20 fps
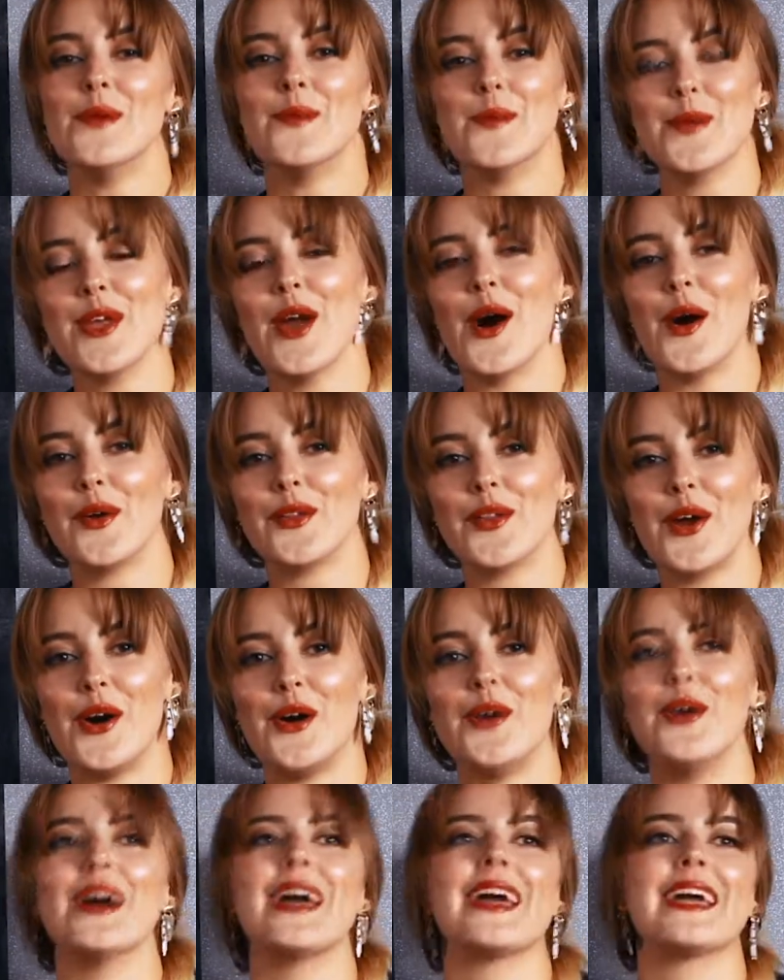We all
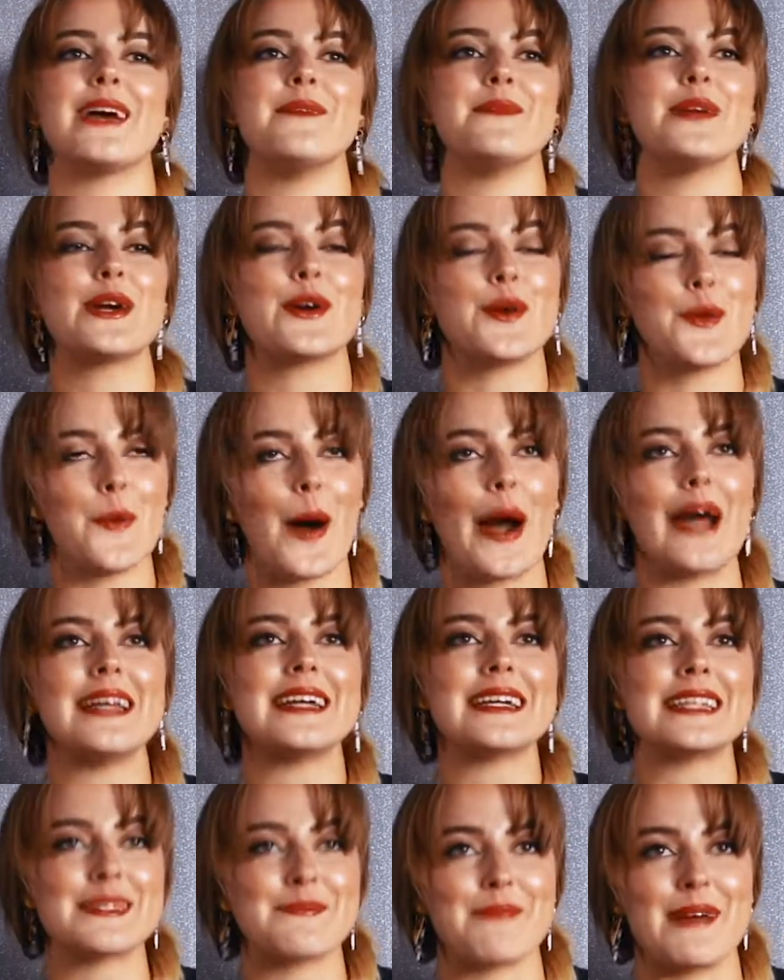know it can be quite
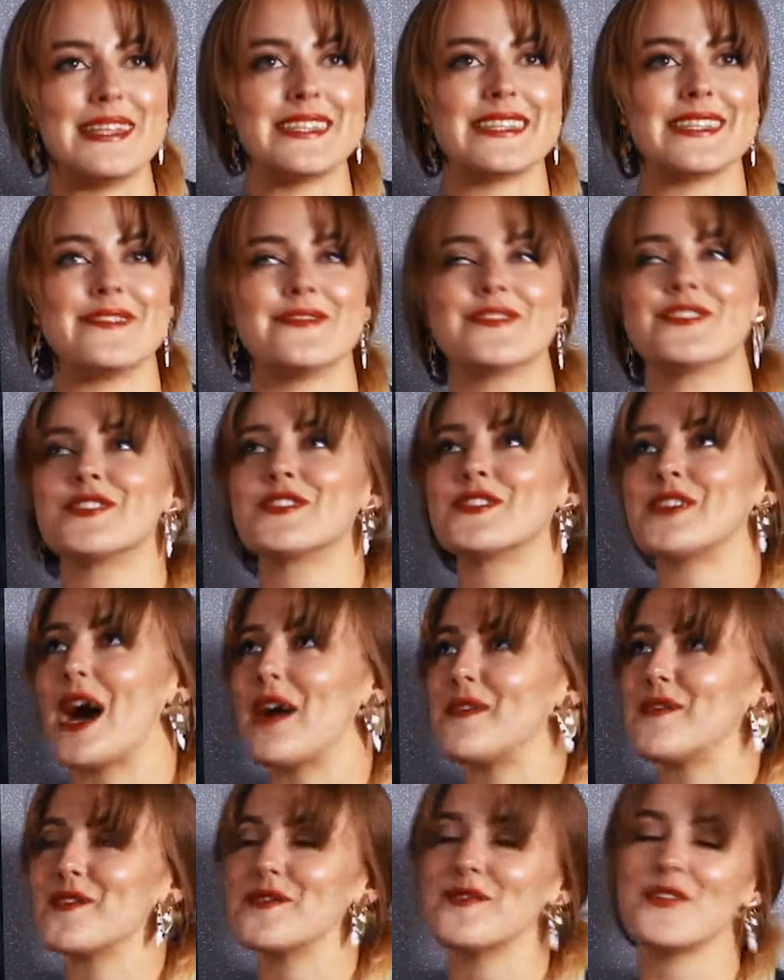expensive to
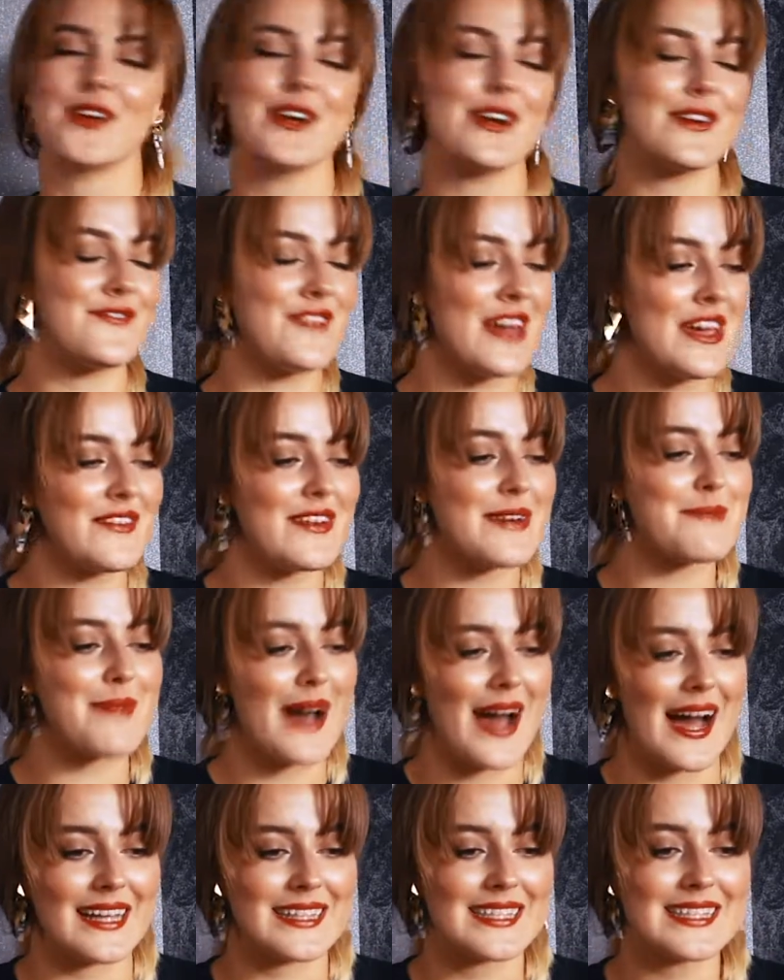travel for your favorite
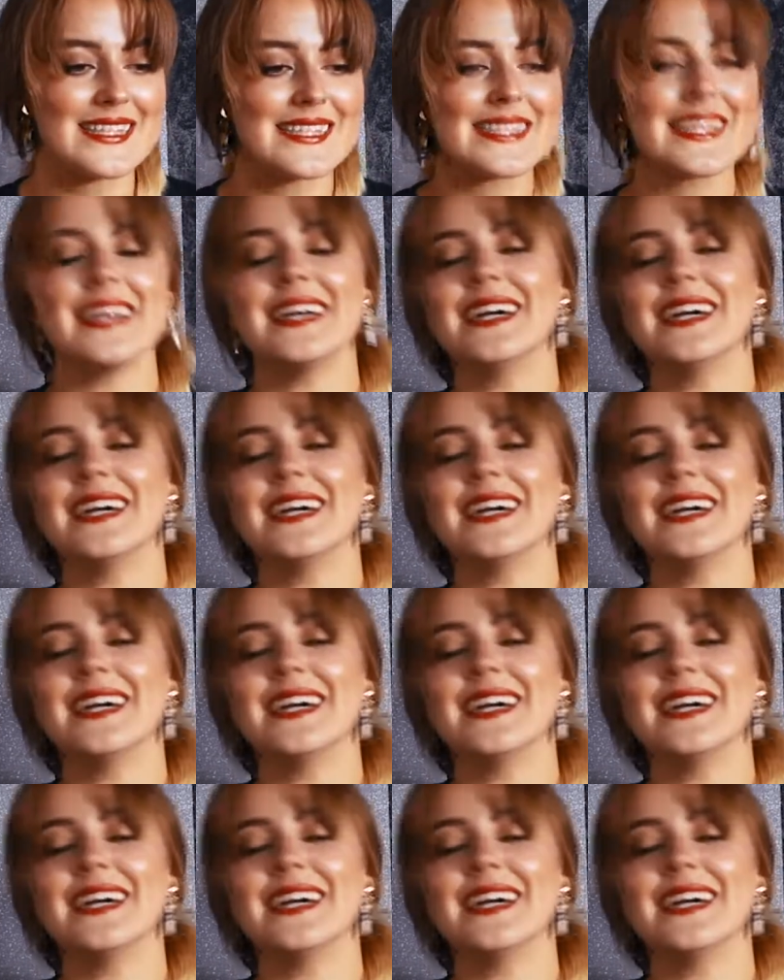bands,